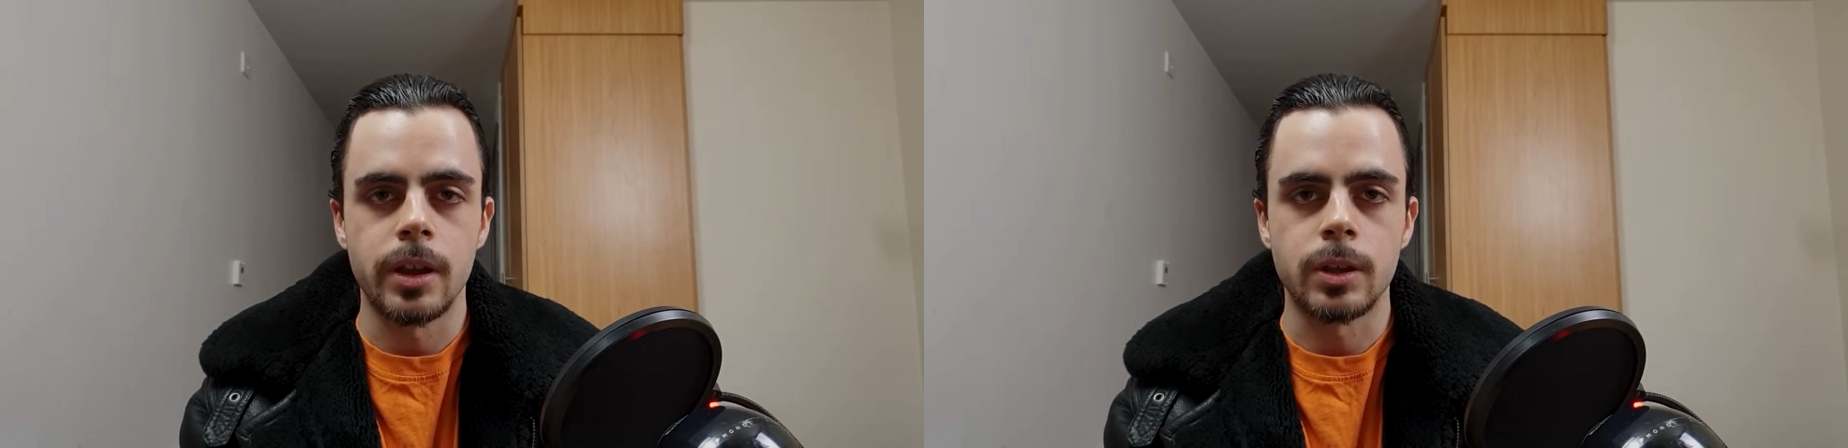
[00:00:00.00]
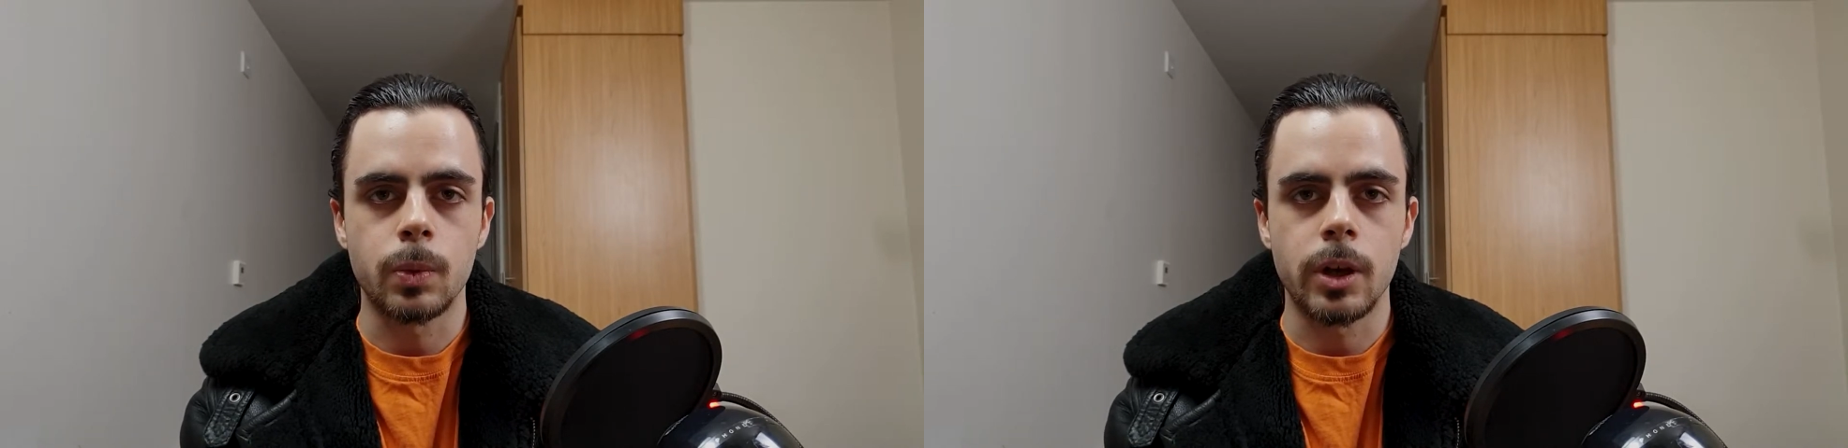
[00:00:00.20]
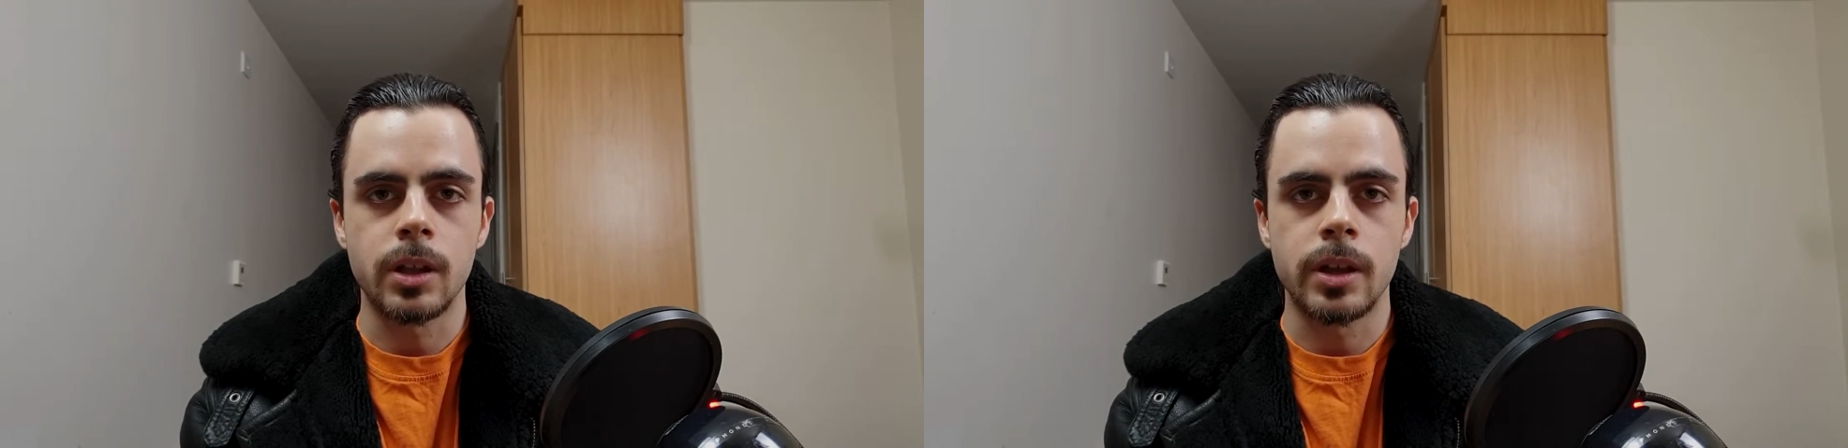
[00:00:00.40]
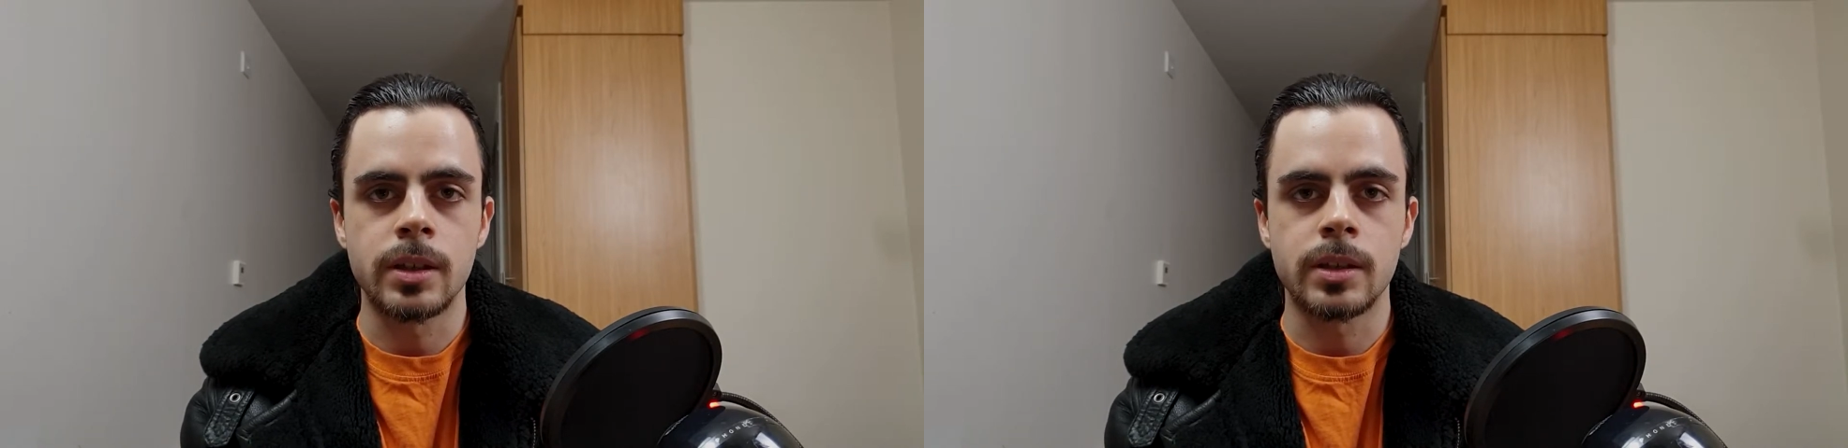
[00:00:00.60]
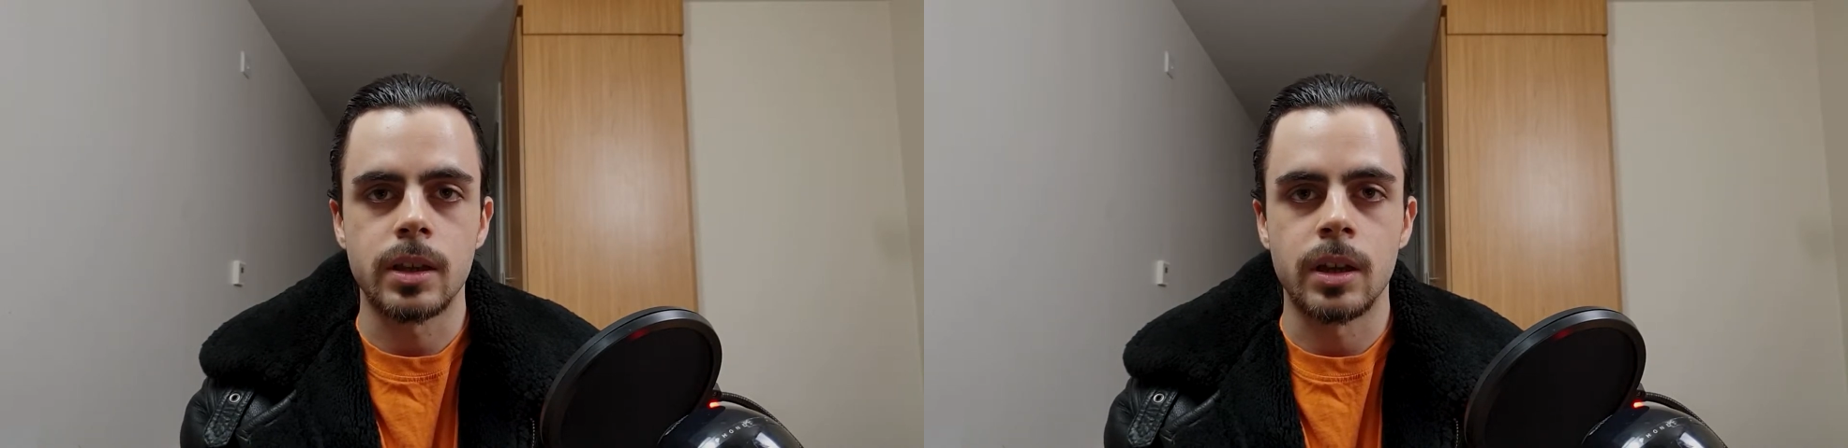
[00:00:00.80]
as well
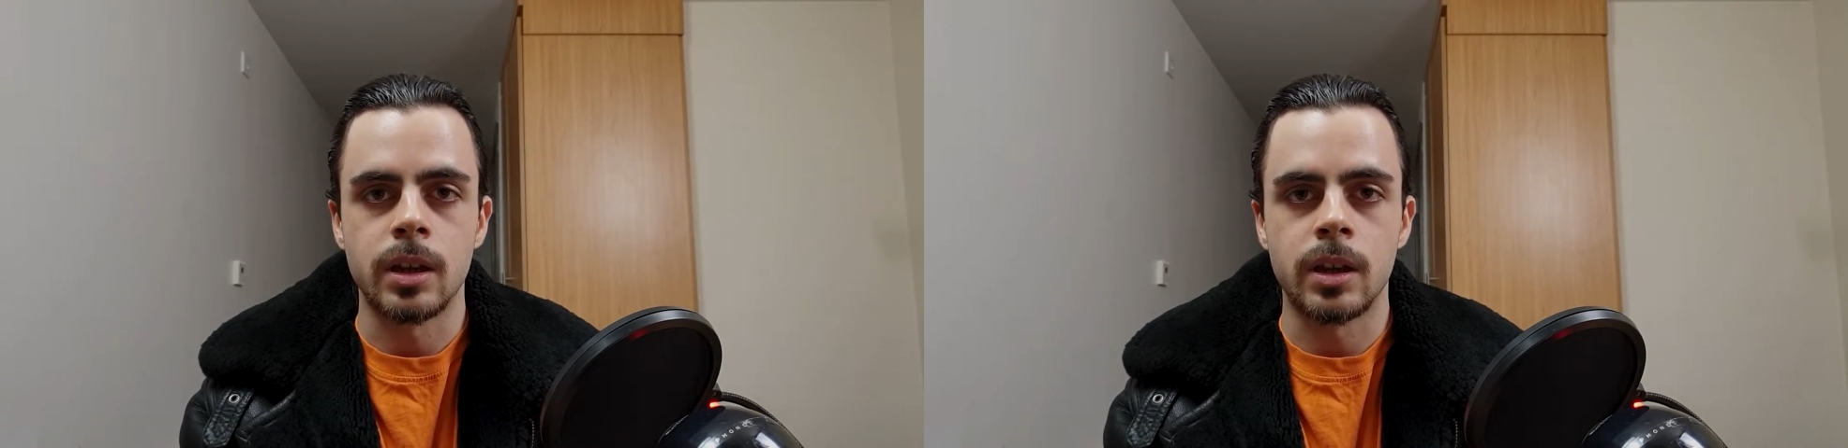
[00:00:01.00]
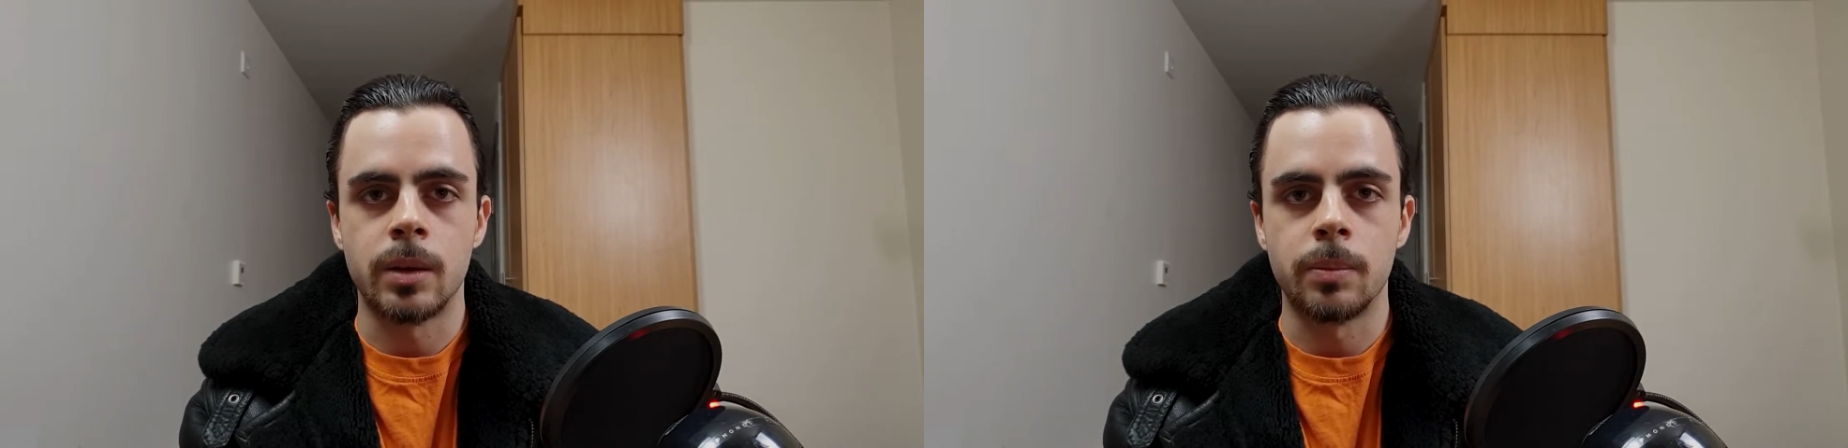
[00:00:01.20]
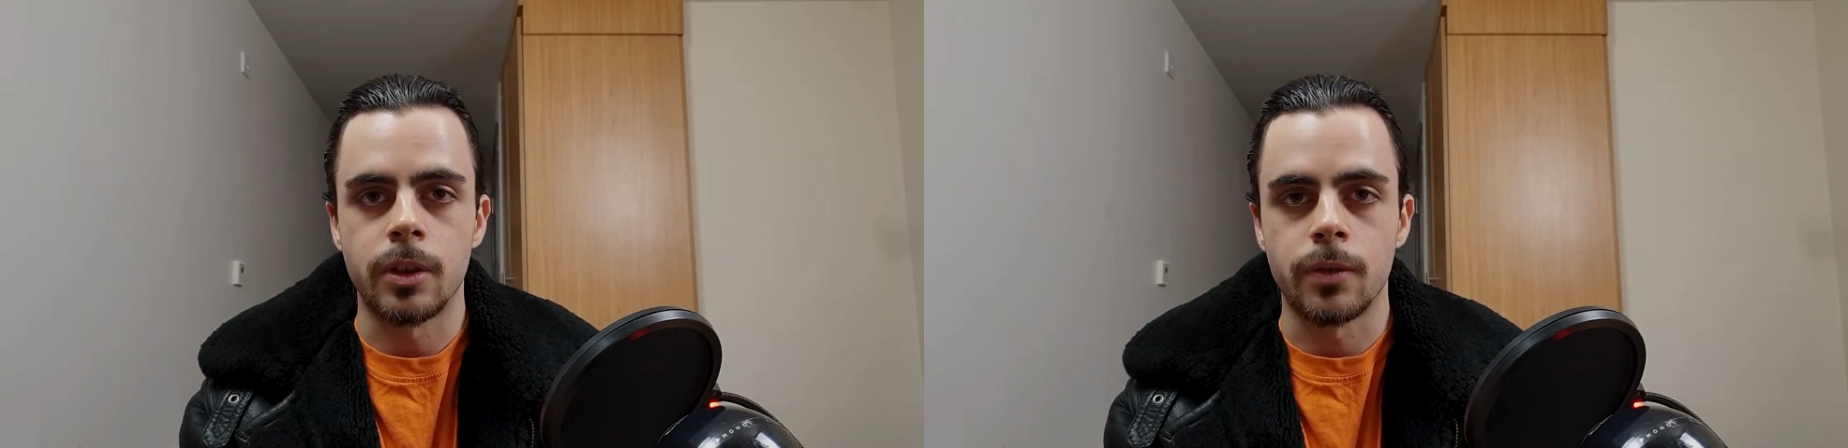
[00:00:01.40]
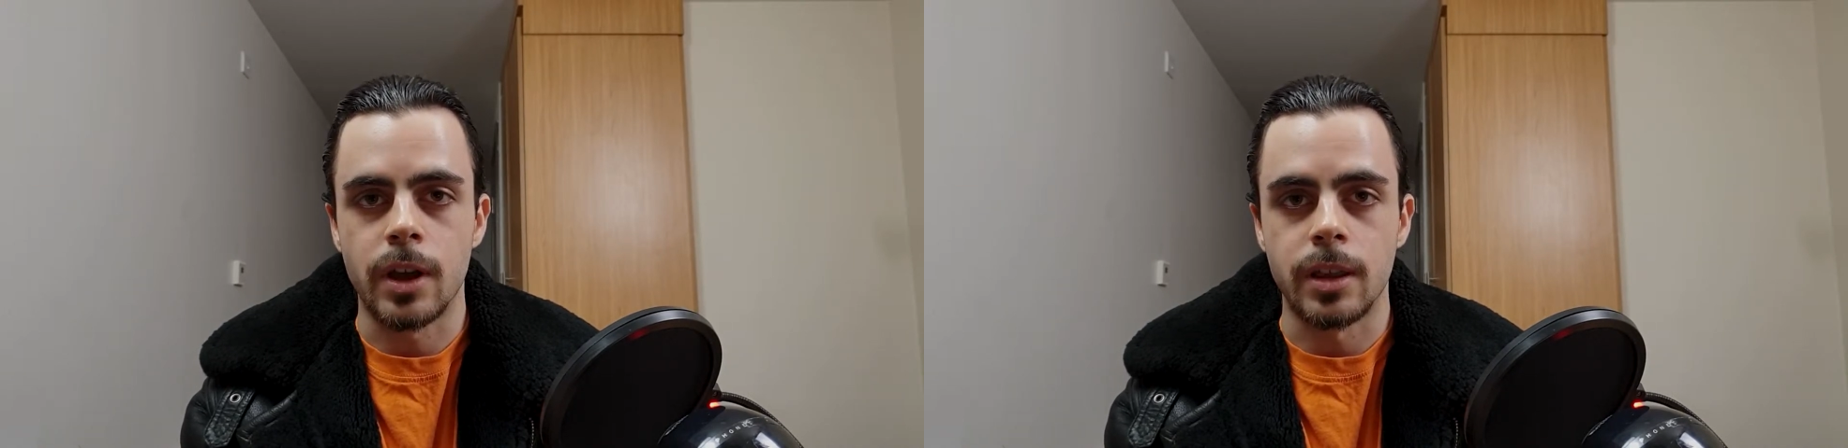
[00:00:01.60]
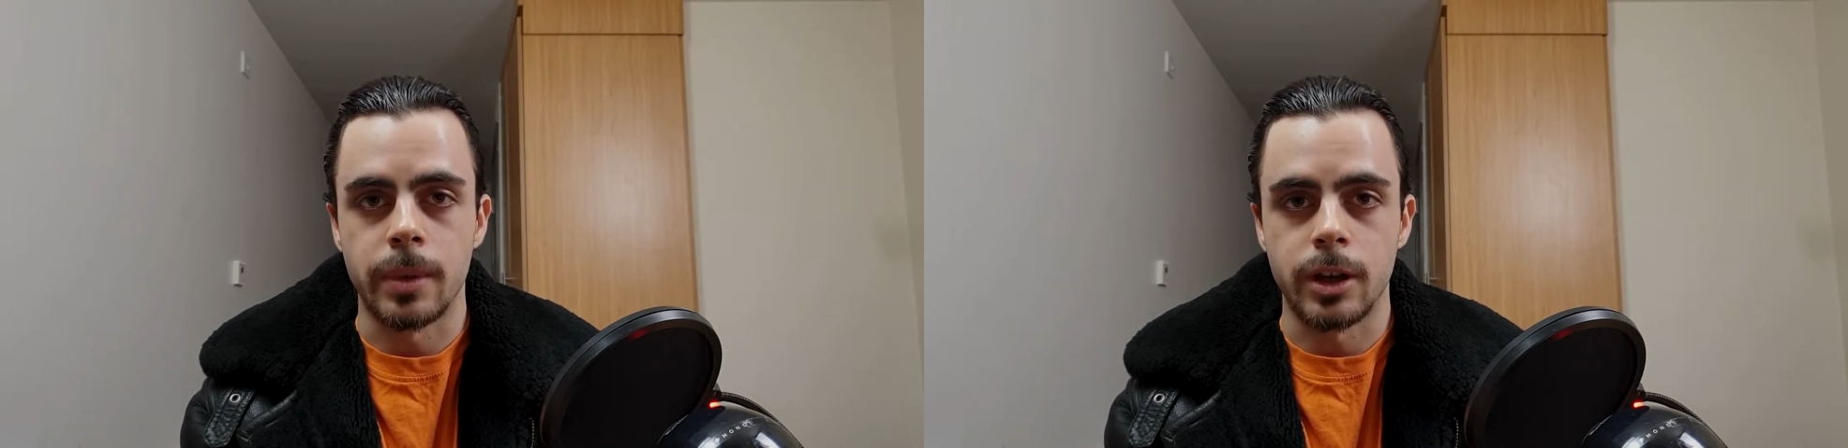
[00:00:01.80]
as the
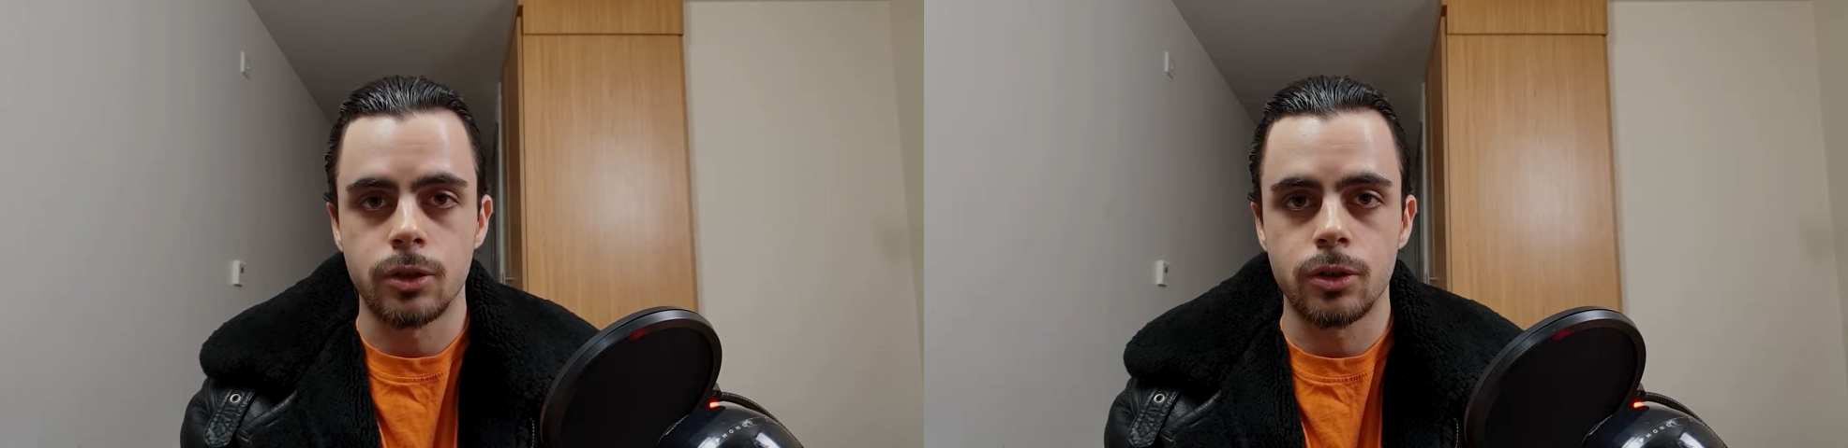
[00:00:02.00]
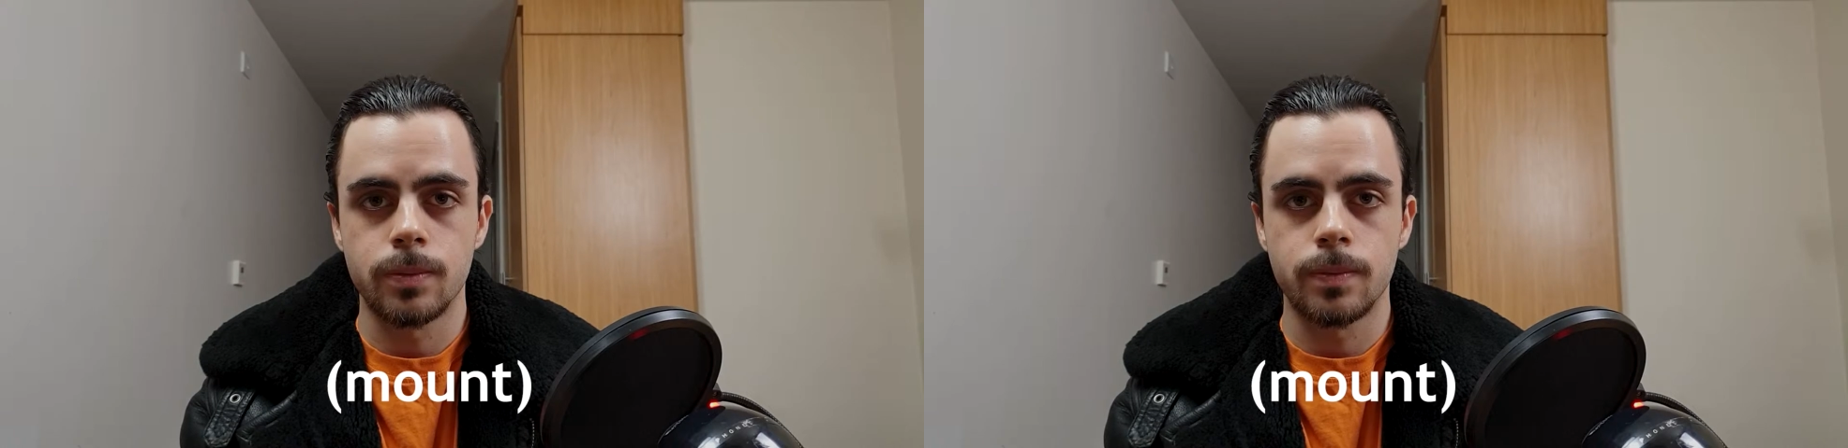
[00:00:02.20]
fan mesh.